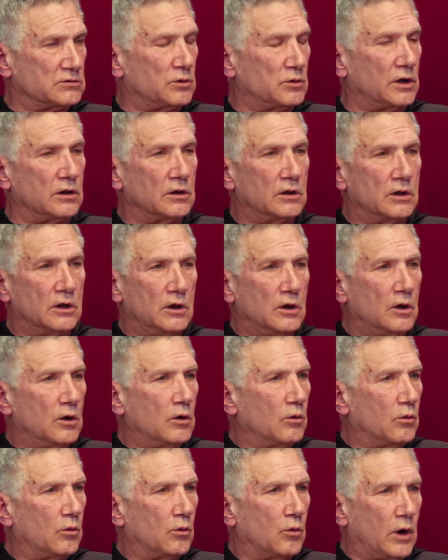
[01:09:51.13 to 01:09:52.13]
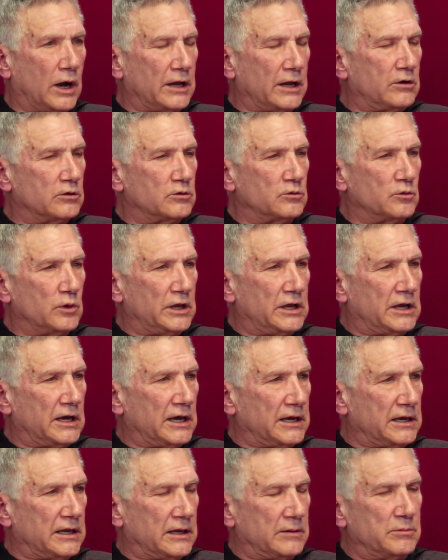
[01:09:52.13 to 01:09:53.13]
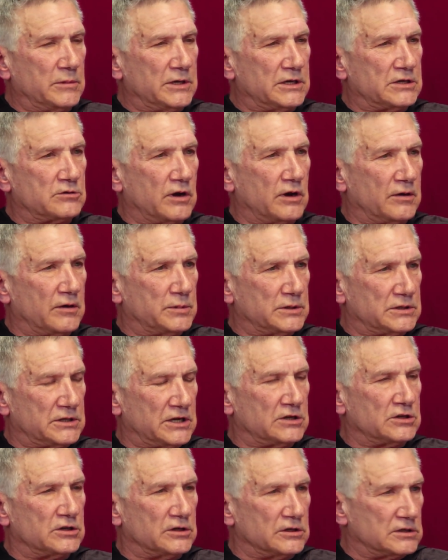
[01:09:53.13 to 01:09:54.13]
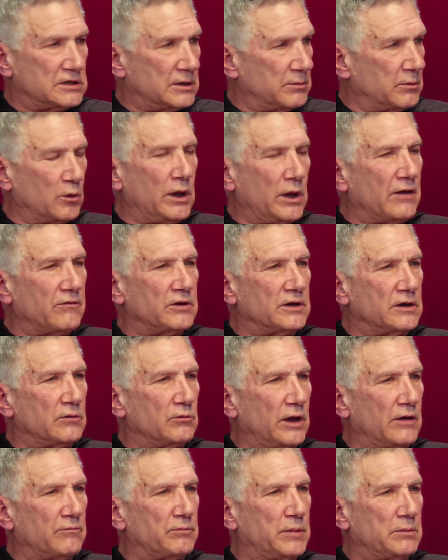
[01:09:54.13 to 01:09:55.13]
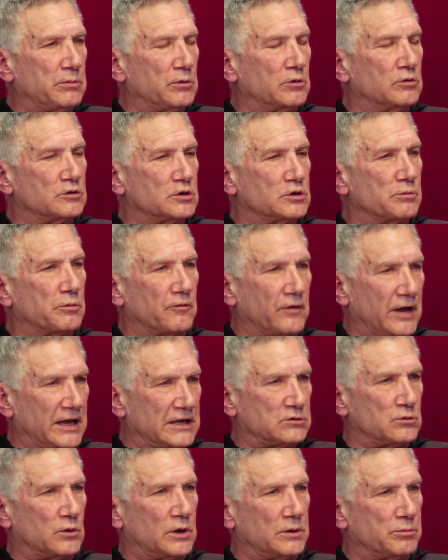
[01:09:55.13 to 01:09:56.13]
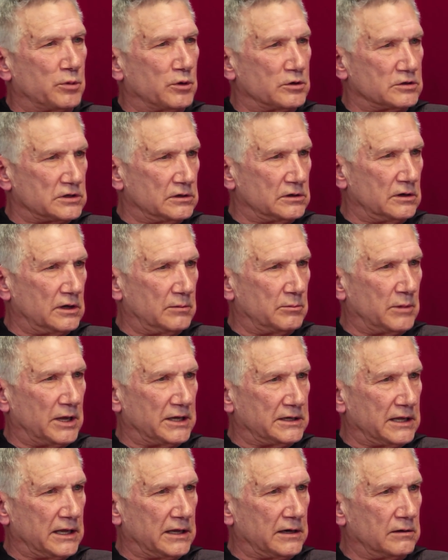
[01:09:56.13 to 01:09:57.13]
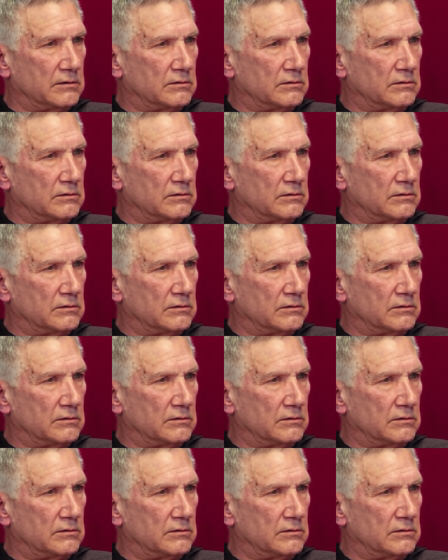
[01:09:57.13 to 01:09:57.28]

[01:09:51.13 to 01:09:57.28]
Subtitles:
Well, why couldn't we cut administrative positions? I mean, we have people who supervise one person in Montana.